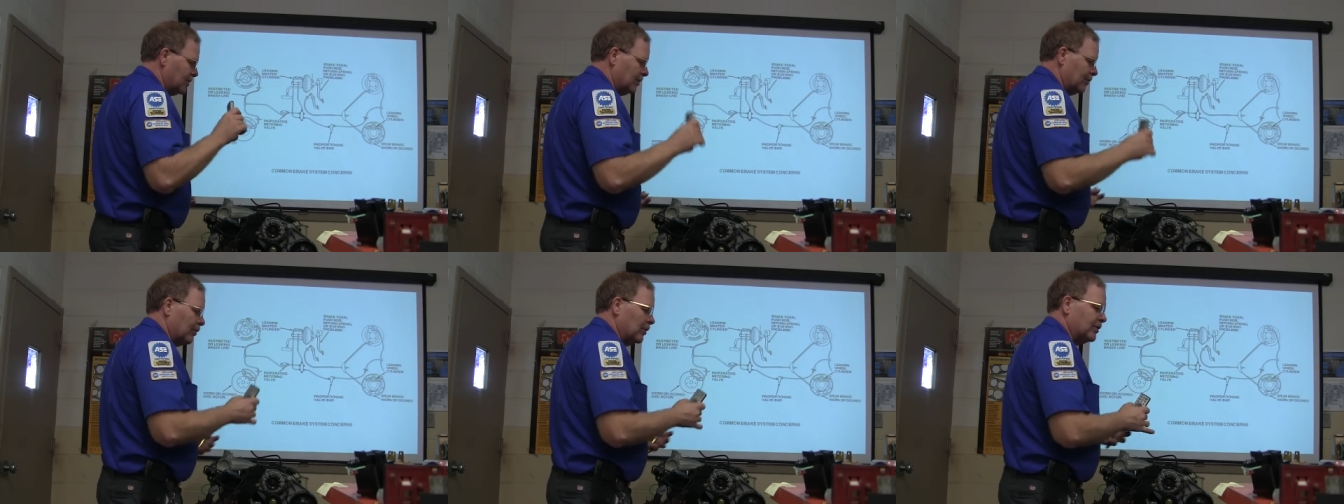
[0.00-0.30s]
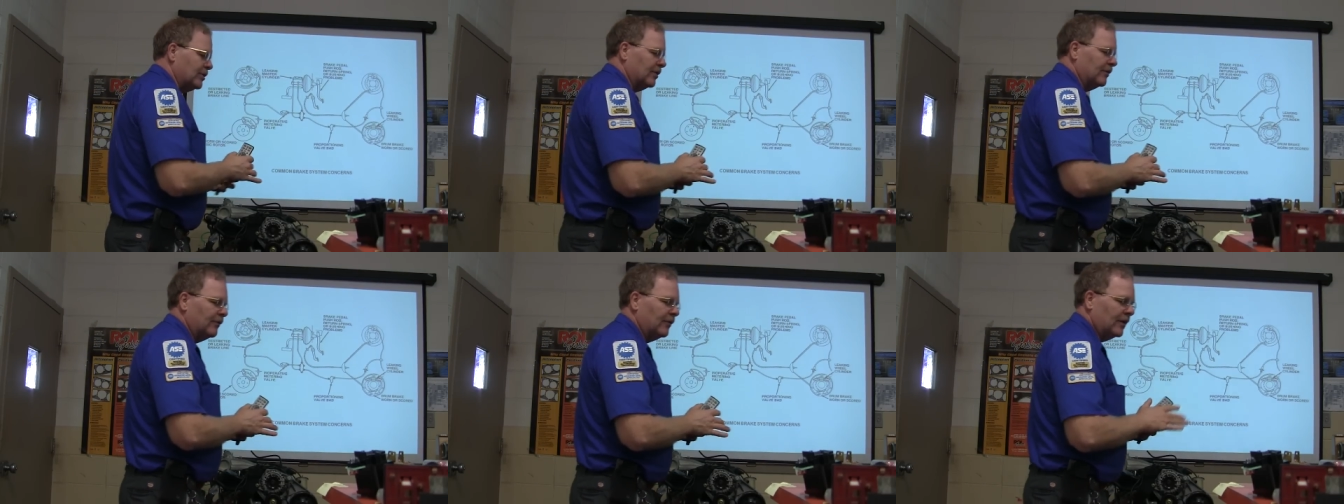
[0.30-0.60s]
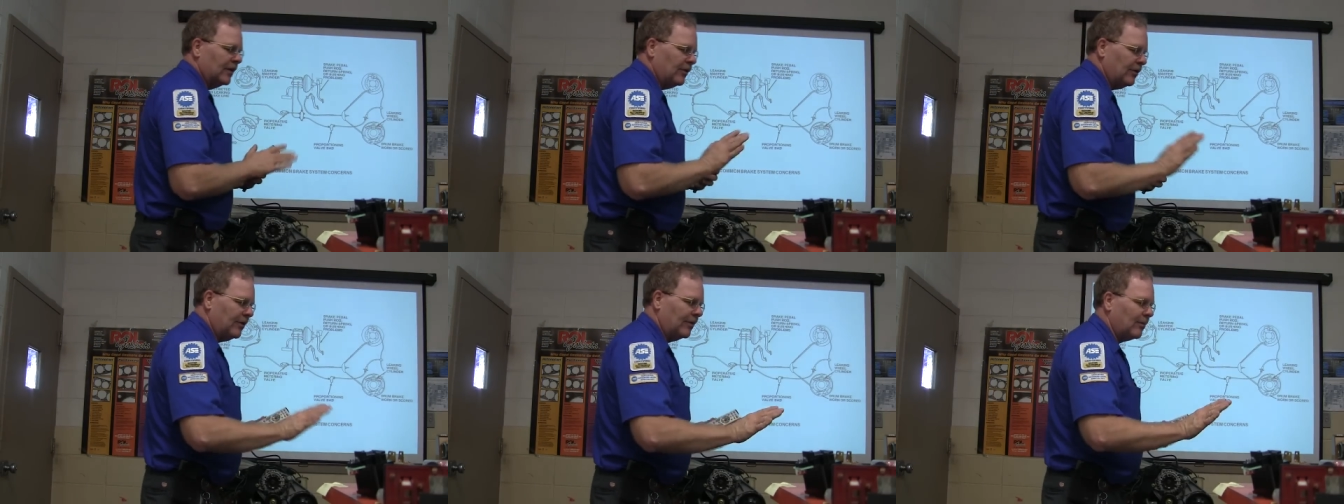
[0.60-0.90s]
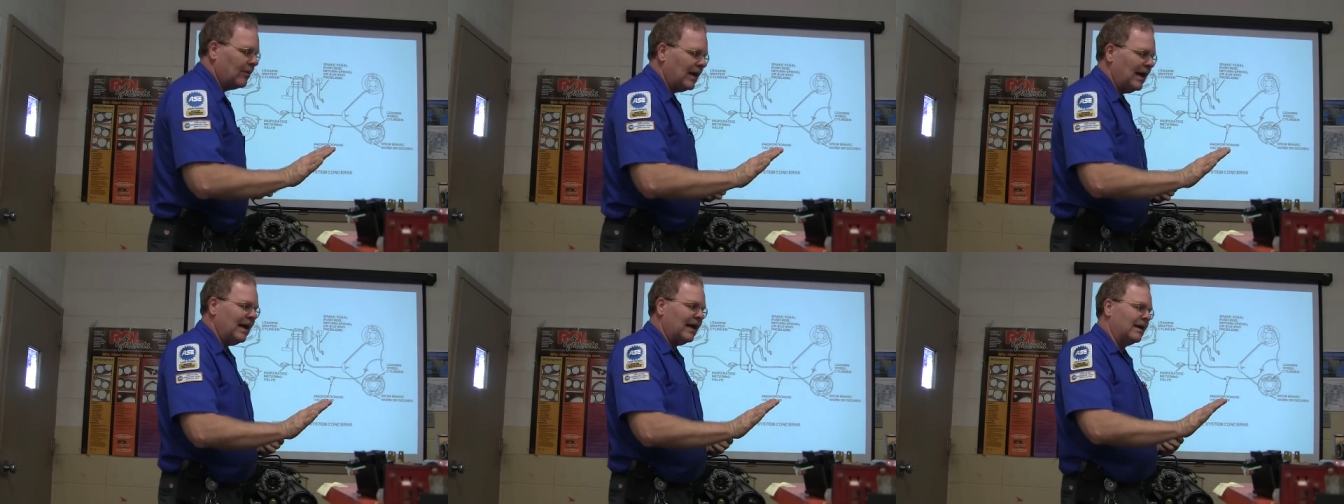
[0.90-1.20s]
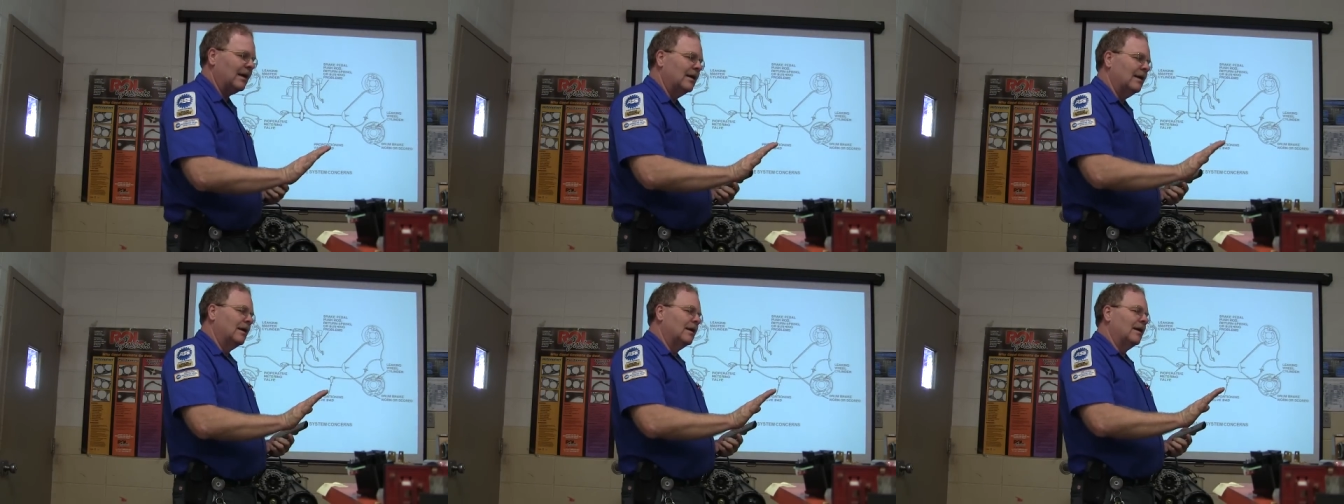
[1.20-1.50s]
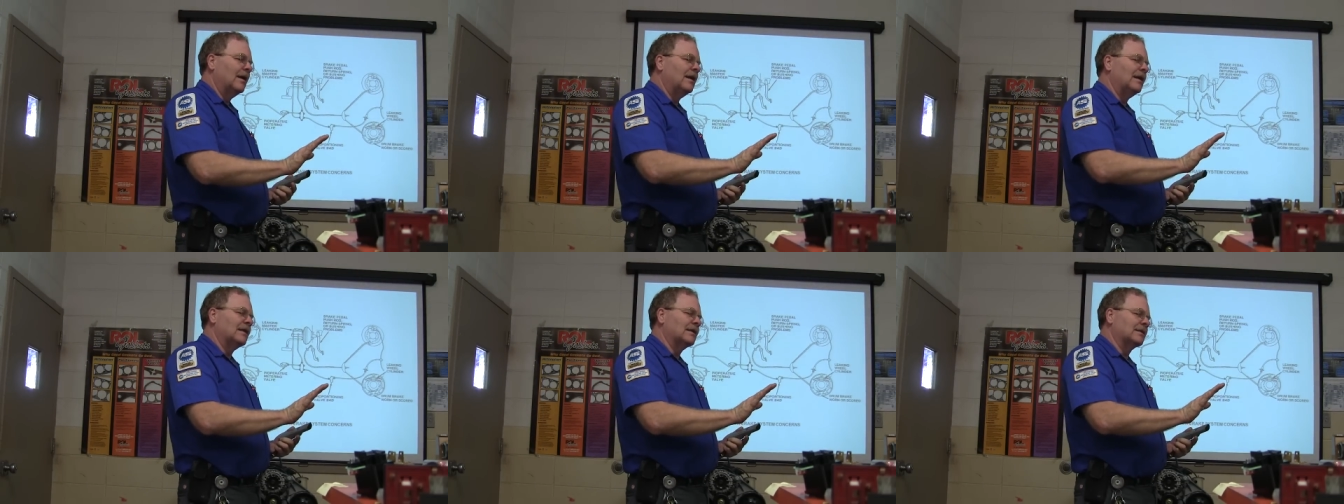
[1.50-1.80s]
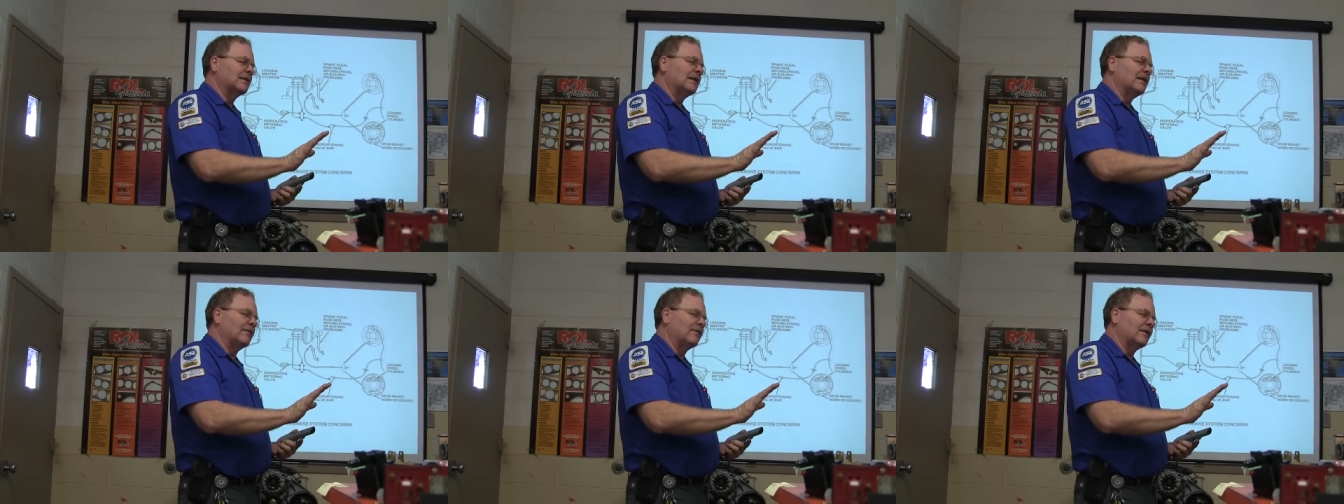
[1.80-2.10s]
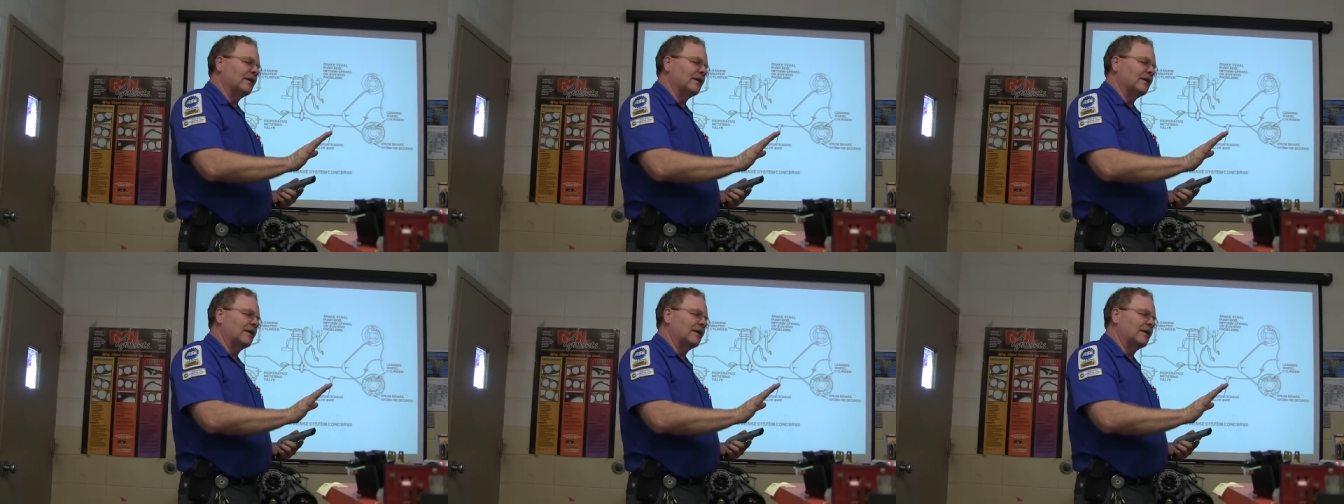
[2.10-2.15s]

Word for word: your put your foot on the brake, Initially it